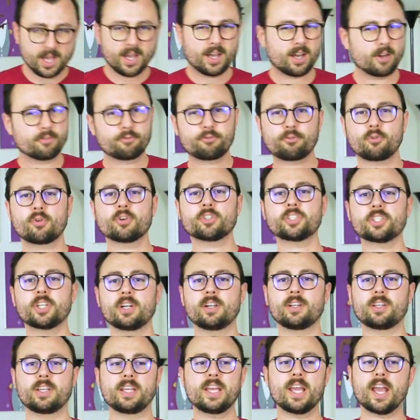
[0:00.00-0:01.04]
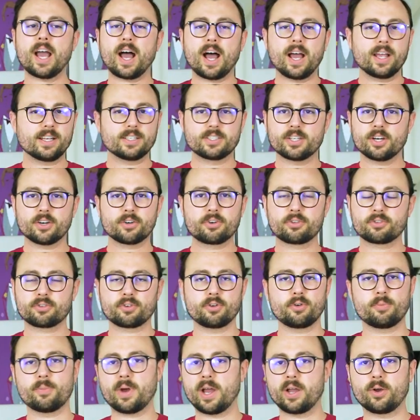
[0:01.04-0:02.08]
Unfortunately, I dug
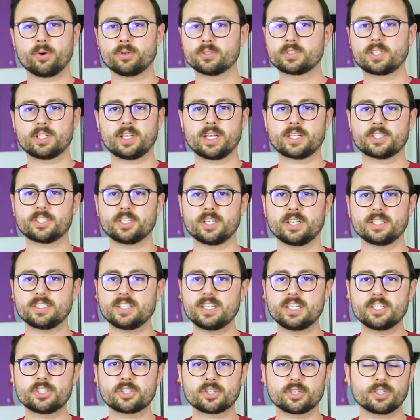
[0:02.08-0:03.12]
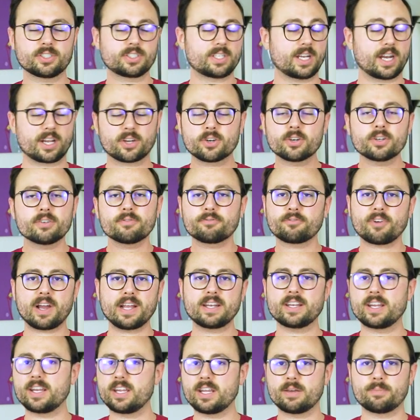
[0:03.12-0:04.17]
through my old collection of t-shirts and I couldn't
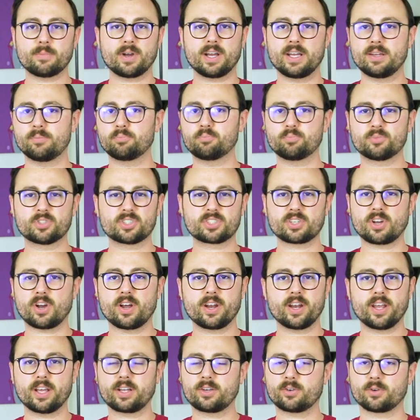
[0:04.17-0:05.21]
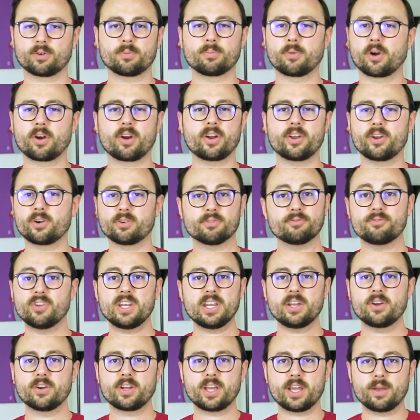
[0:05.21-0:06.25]
find any of my Sonic or Mario or
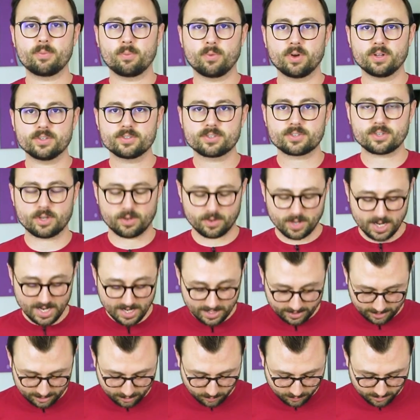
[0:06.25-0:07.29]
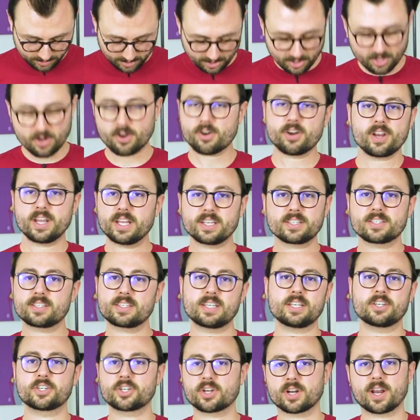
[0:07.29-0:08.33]
video game ones, so this was the nerdiest
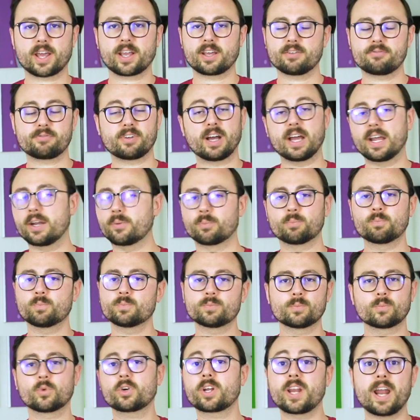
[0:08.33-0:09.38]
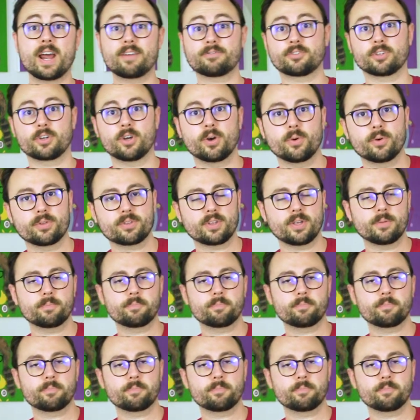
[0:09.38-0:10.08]
t-shirt I could find. We're gonna have to go with it.